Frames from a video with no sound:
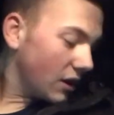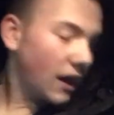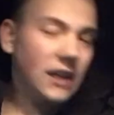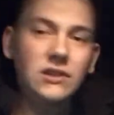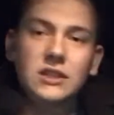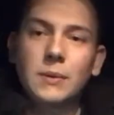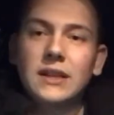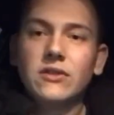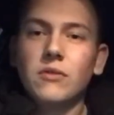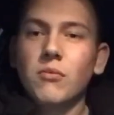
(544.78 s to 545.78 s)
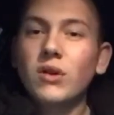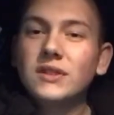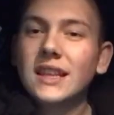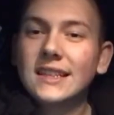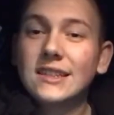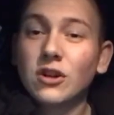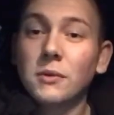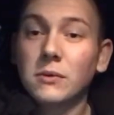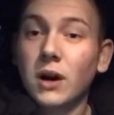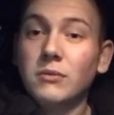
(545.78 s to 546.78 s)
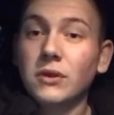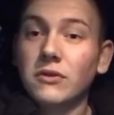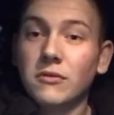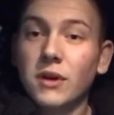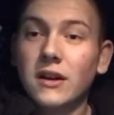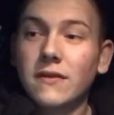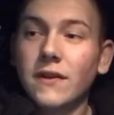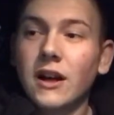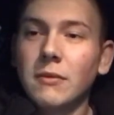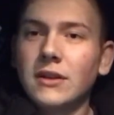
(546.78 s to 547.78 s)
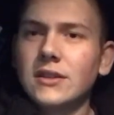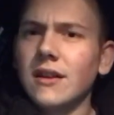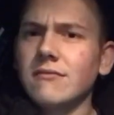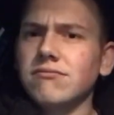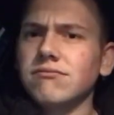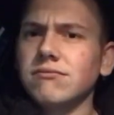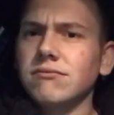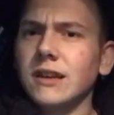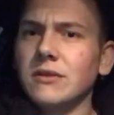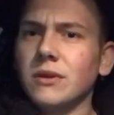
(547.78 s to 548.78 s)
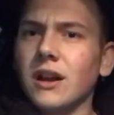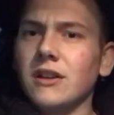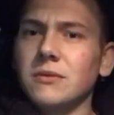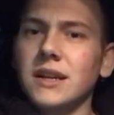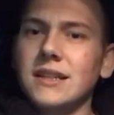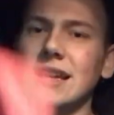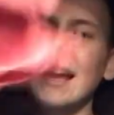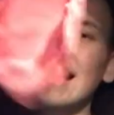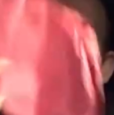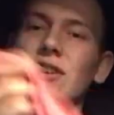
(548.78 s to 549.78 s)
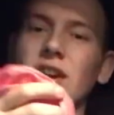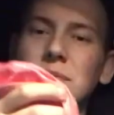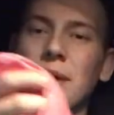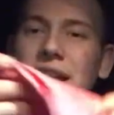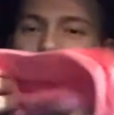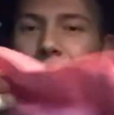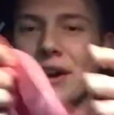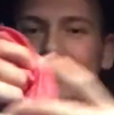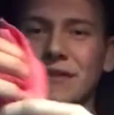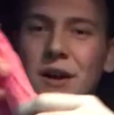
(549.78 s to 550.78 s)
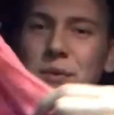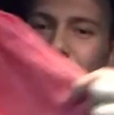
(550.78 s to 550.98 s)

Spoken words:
as I explained to you, most of this has got to be wiped off with a microfiber. So guess what the last one is? It is a nice pink microfiber